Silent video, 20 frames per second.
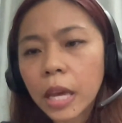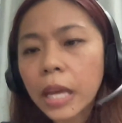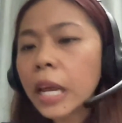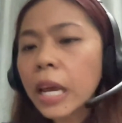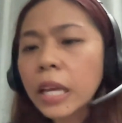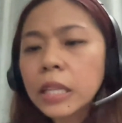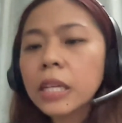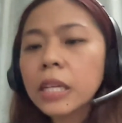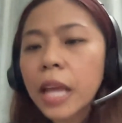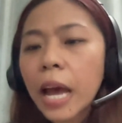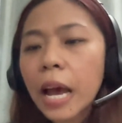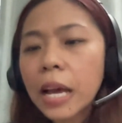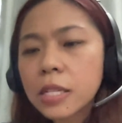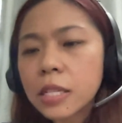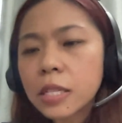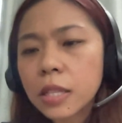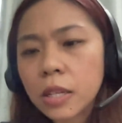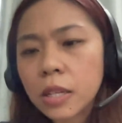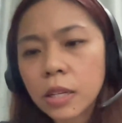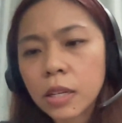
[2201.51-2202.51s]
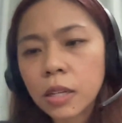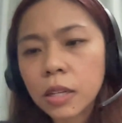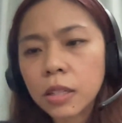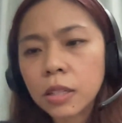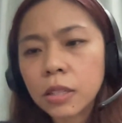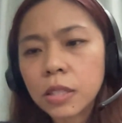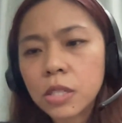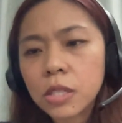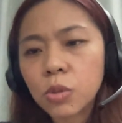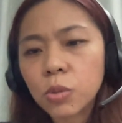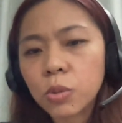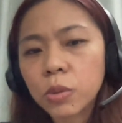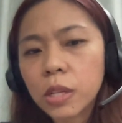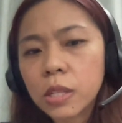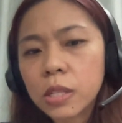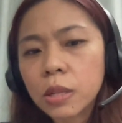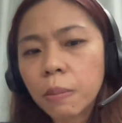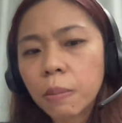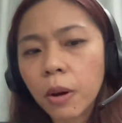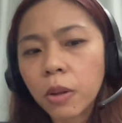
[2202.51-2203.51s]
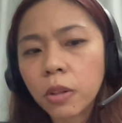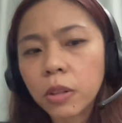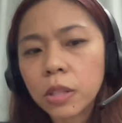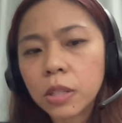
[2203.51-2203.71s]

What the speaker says: and I did ask the students about